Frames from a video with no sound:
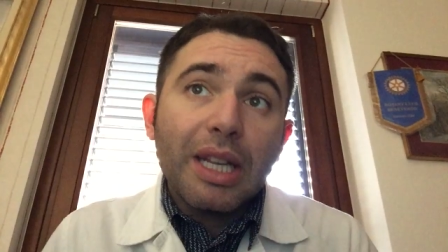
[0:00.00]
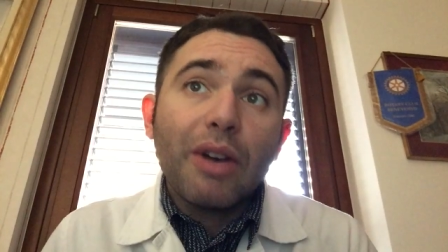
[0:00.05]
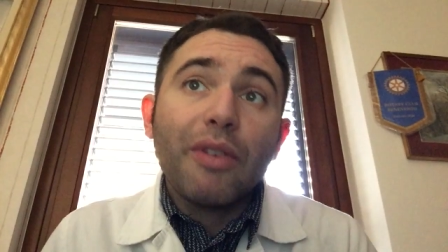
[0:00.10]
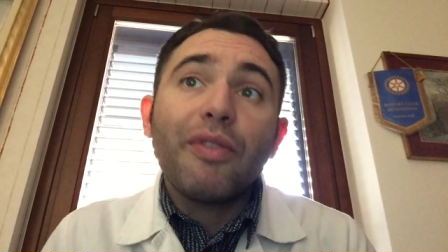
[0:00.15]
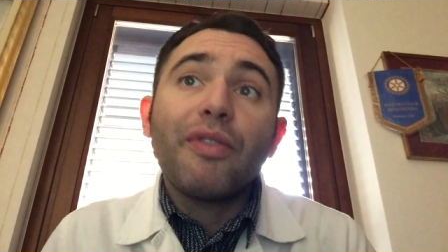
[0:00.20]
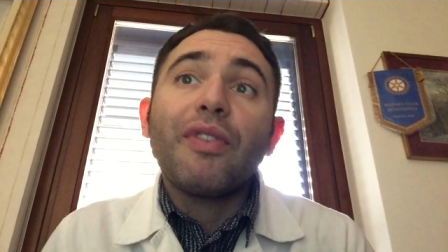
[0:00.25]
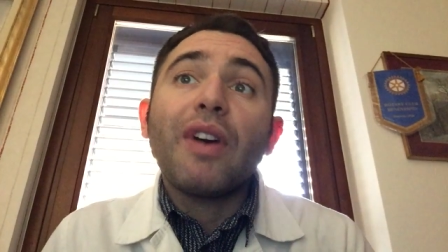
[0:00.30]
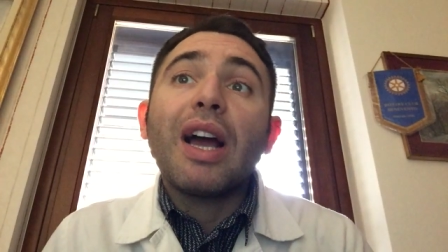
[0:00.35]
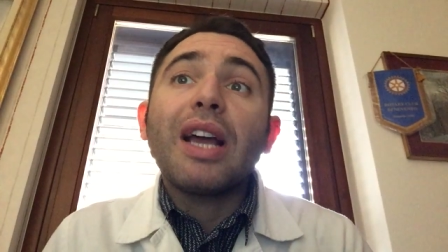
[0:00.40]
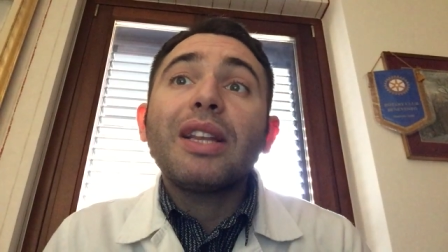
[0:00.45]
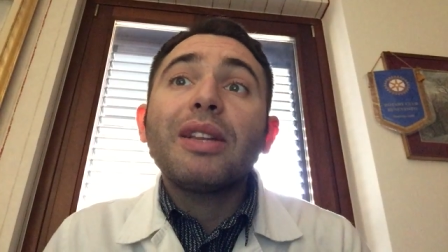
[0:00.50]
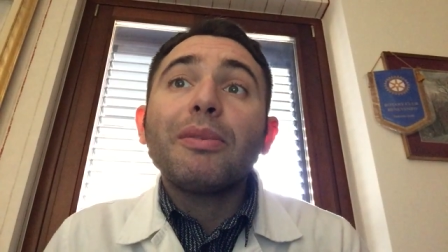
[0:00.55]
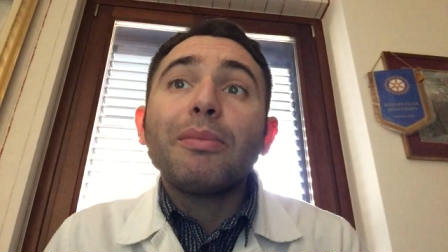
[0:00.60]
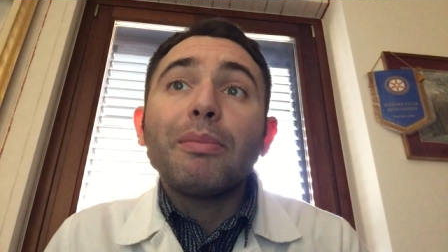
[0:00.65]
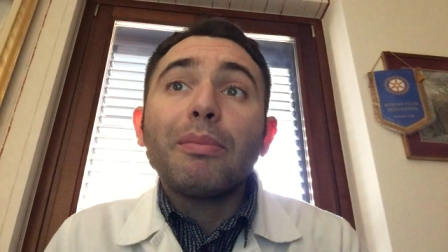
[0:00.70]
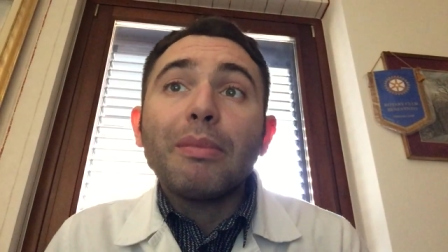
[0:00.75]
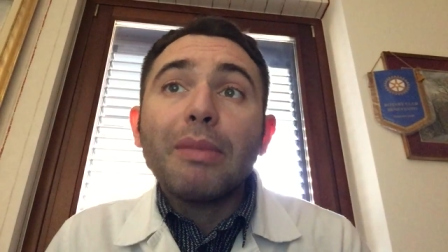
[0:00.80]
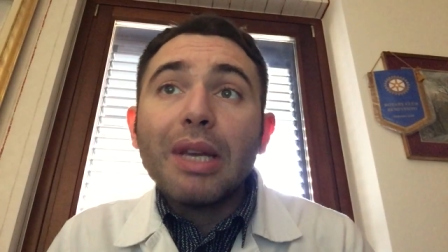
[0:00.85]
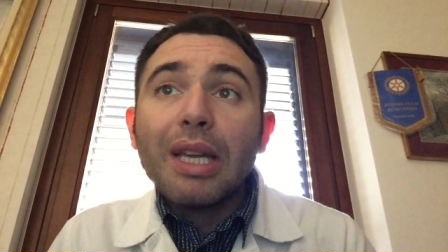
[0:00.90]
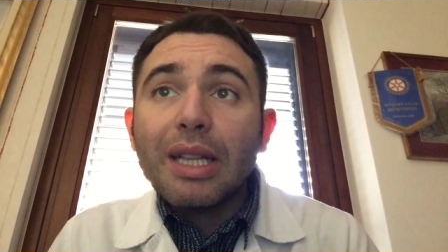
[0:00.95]
Now find the
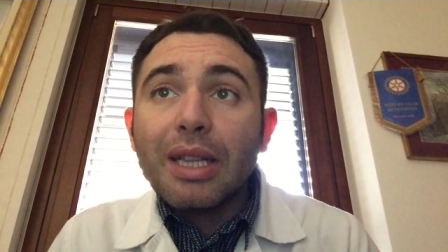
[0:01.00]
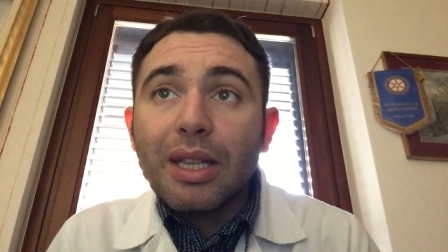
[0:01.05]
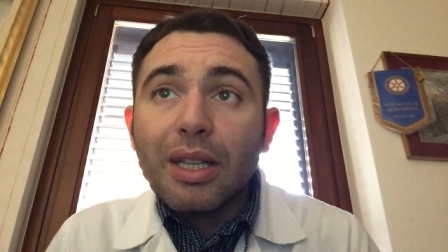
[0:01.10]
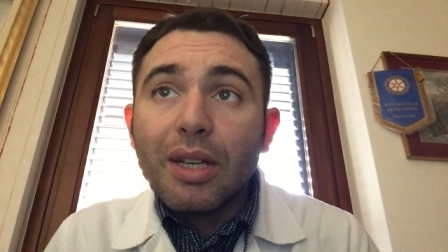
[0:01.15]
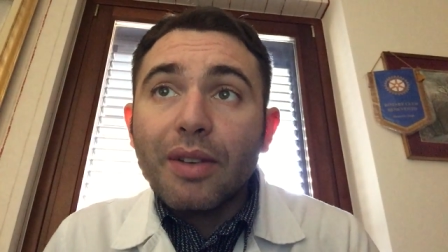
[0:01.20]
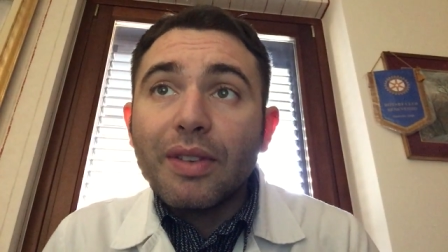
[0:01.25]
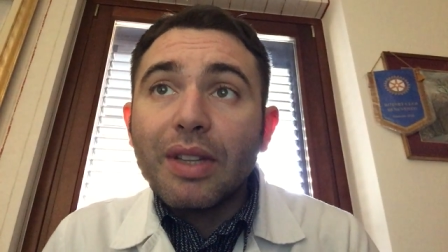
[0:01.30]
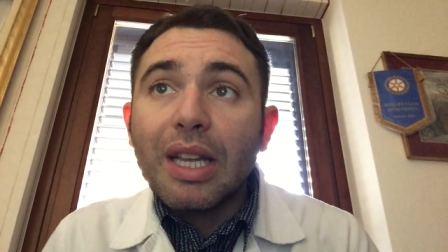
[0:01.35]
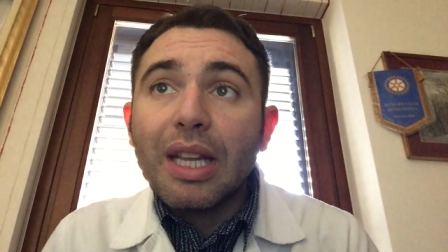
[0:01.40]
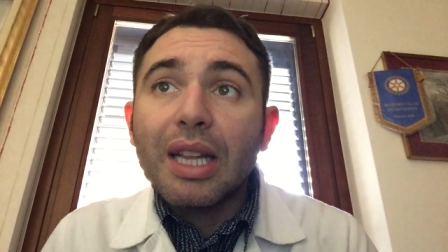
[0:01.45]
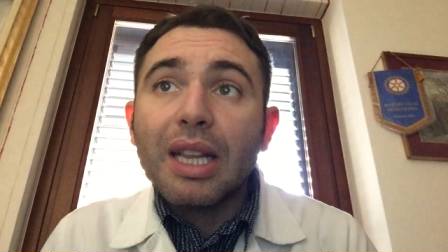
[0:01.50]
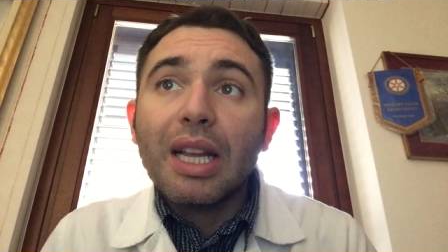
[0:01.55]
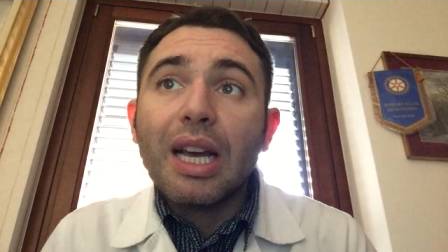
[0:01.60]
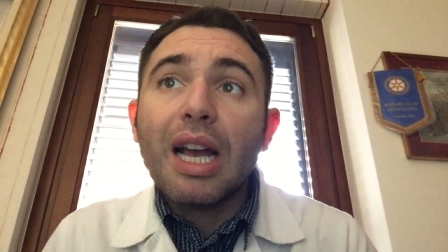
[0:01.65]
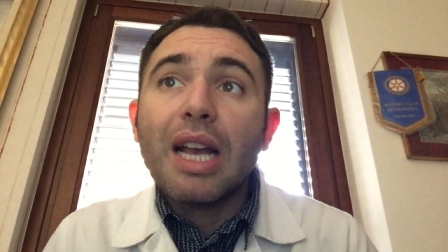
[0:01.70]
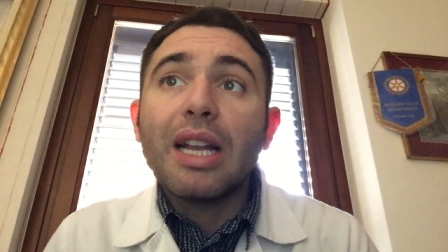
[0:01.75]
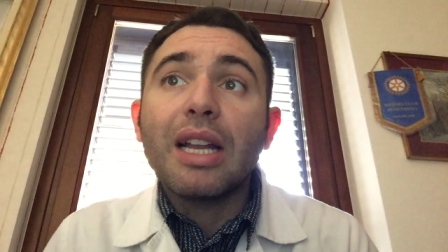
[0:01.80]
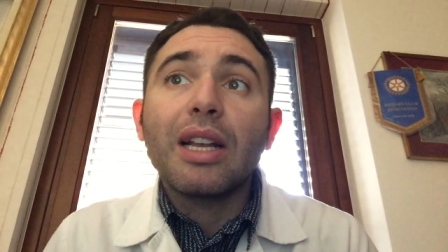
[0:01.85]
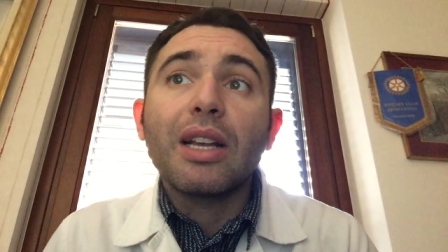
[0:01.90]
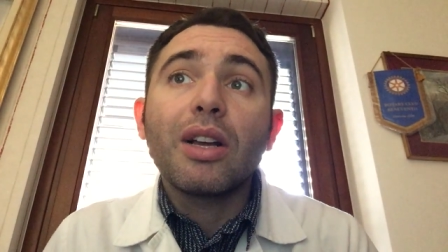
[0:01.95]
middle of that
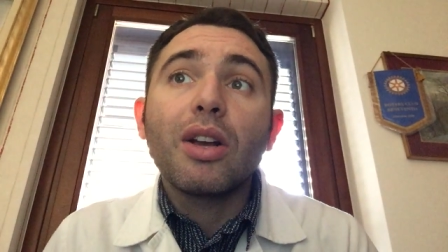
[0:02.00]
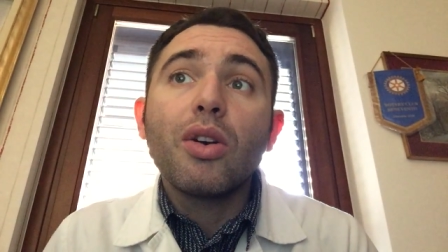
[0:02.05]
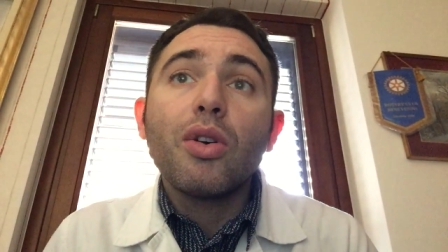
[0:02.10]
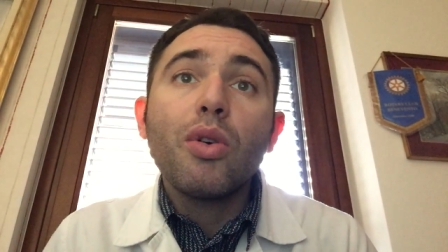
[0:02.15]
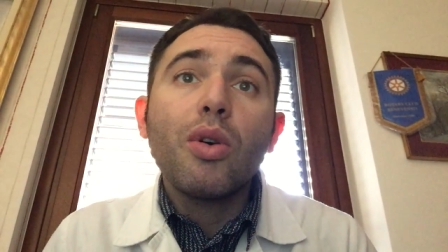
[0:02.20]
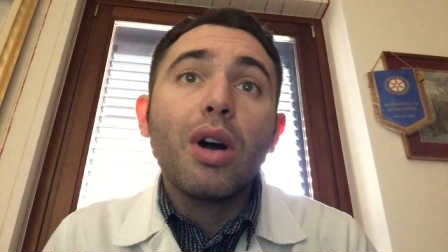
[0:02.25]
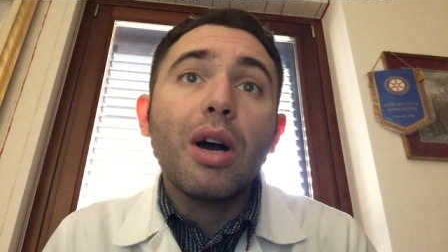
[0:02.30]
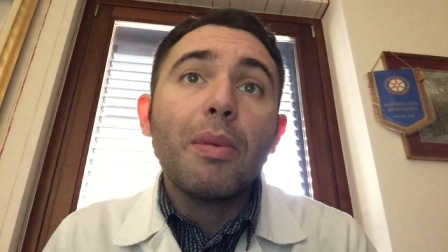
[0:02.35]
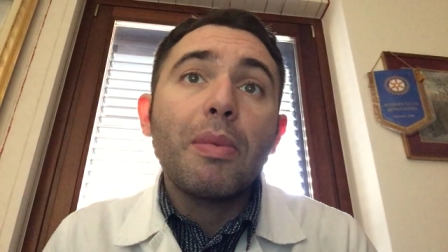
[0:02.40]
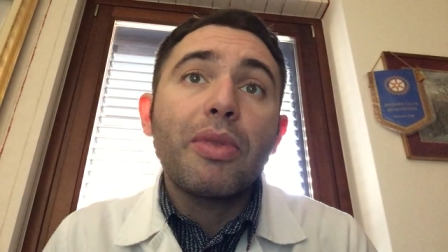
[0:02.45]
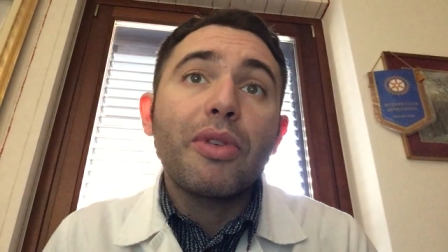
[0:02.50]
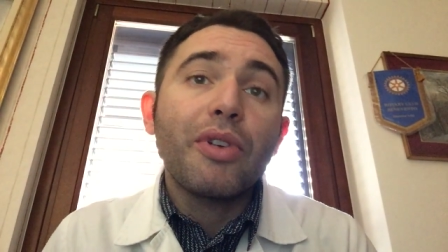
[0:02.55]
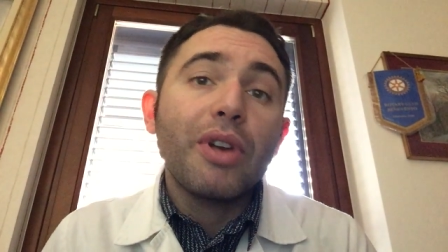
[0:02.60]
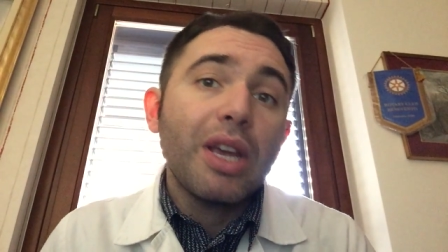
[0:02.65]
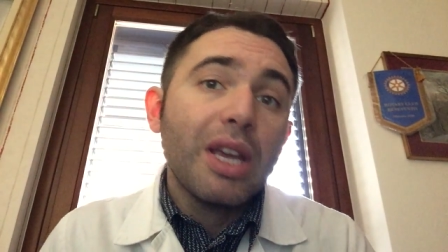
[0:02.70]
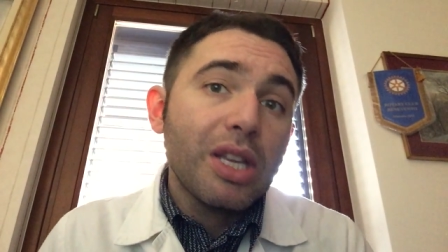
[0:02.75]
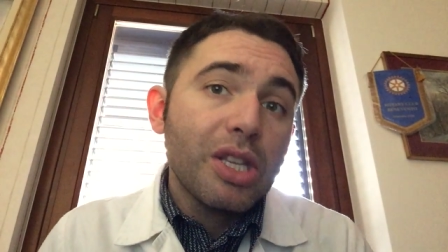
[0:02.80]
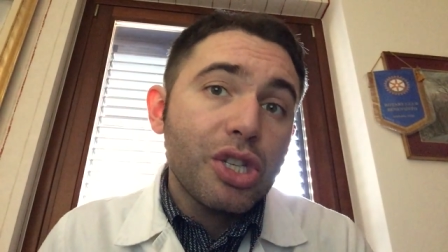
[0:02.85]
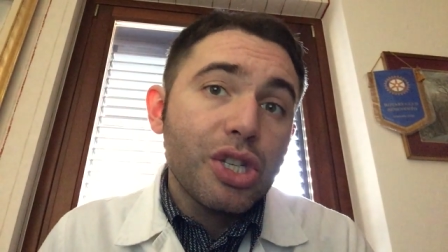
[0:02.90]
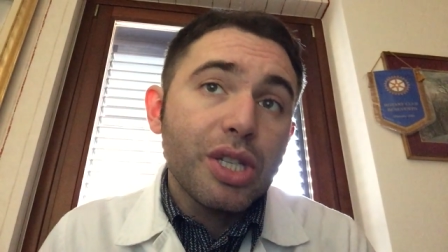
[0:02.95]
line and go up
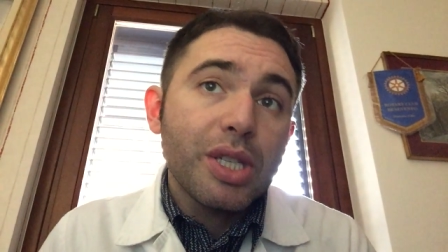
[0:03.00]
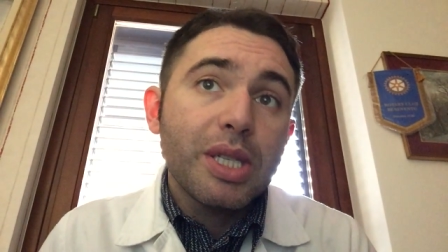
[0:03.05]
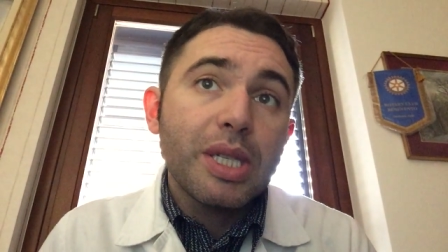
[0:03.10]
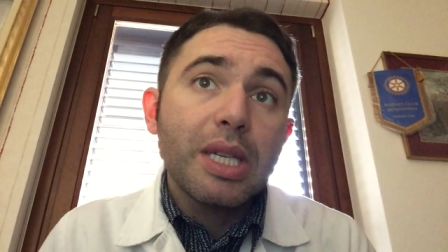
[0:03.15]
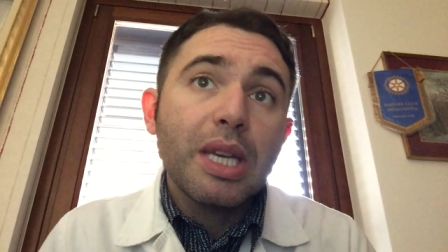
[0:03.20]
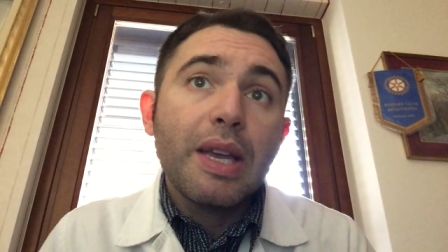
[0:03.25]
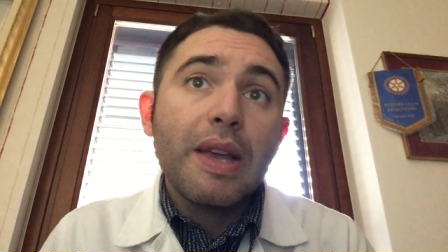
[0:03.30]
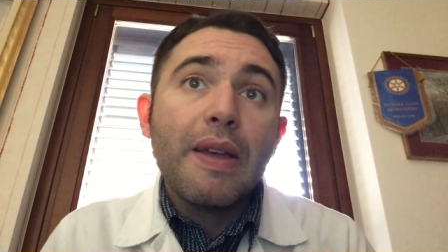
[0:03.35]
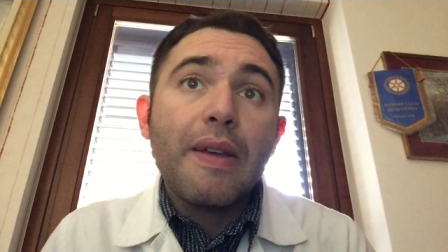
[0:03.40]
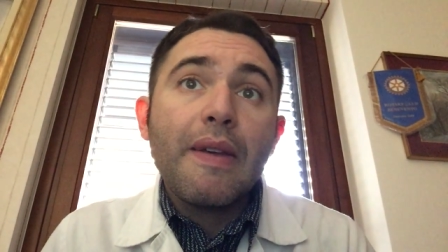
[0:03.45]
3 inches.